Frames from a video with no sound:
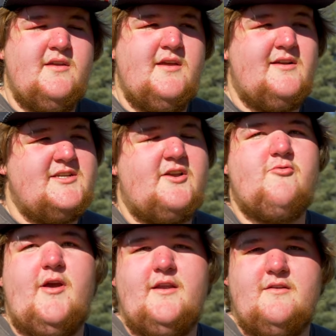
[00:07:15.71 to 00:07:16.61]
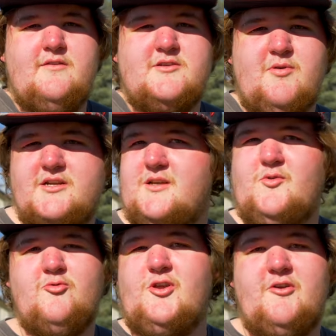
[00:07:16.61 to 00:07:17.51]
And I was like, great, there's probably
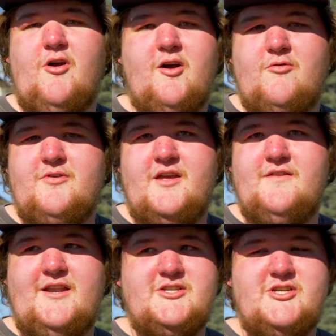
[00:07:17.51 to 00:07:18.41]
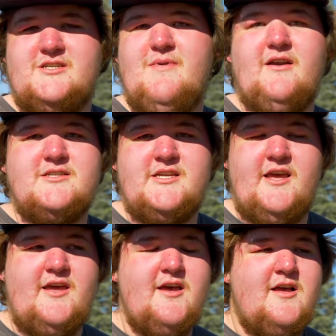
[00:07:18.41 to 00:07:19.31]
something really wrong with it that he's just about to
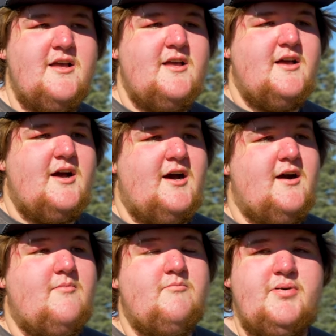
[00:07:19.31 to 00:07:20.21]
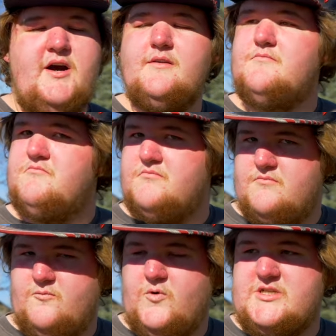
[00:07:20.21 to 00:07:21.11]
say, um, but
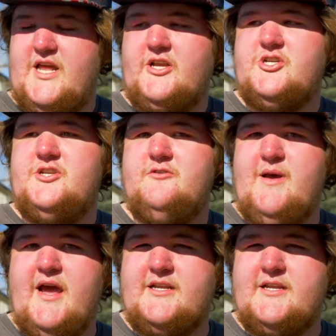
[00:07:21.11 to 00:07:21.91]
wasn't actually too bad.